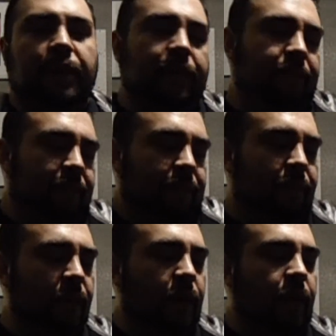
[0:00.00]
But
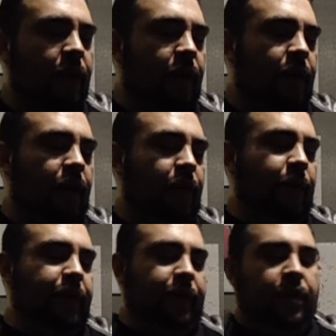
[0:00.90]

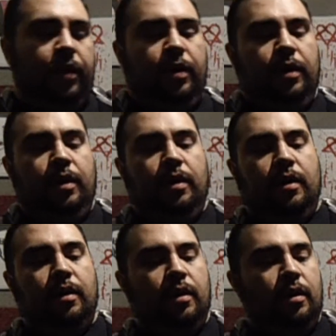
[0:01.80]
anyways,
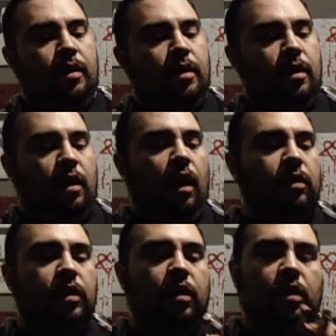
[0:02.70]

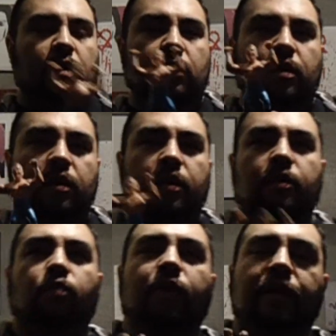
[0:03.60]
all in all,
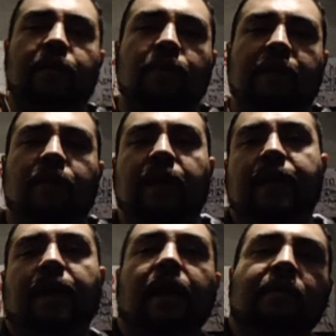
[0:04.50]
really
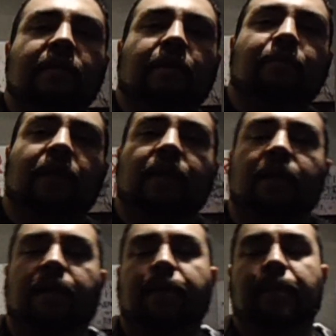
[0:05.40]
great concept
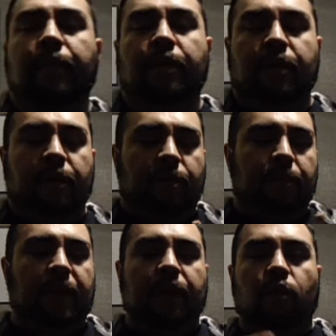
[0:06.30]
that
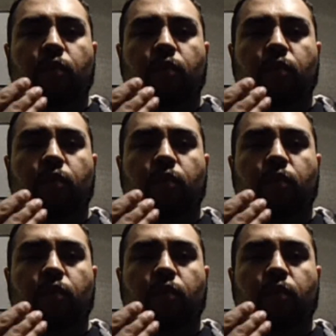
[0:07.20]
making a